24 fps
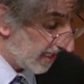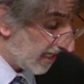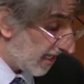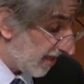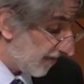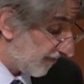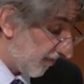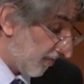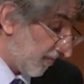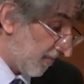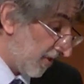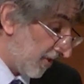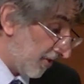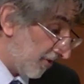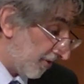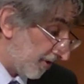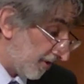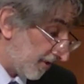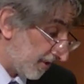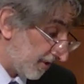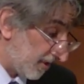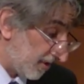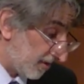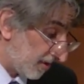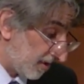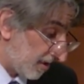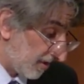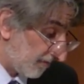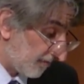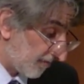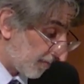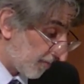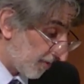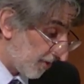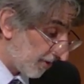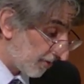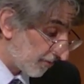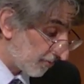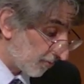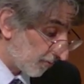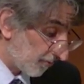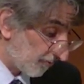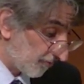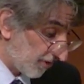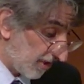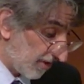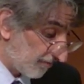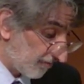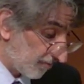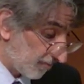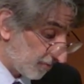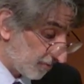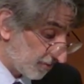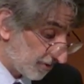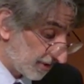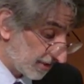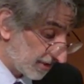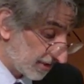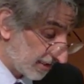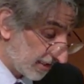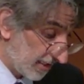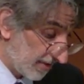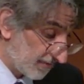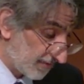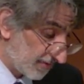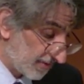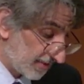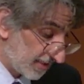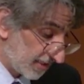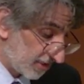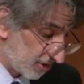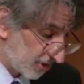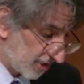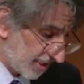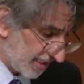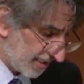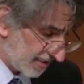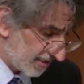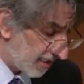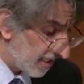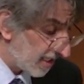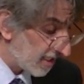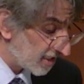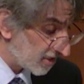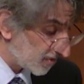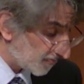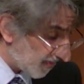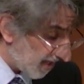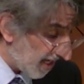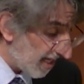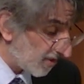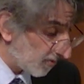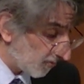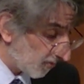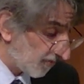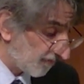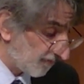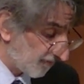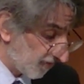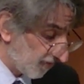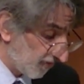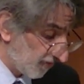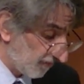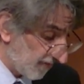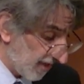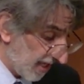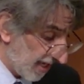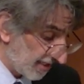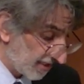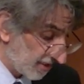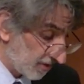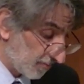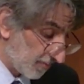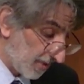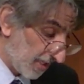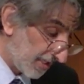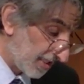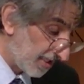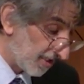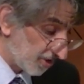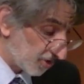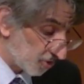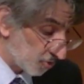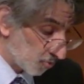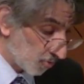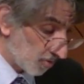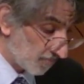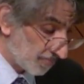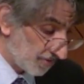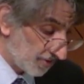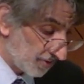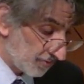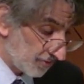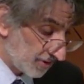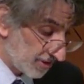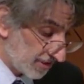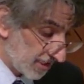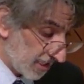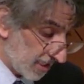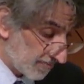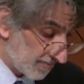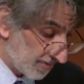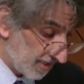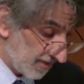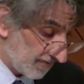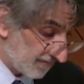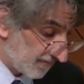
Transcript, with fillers: If, American, if America refrained from using slaves in such land, Spain would fill the vacuum and in a short period dominate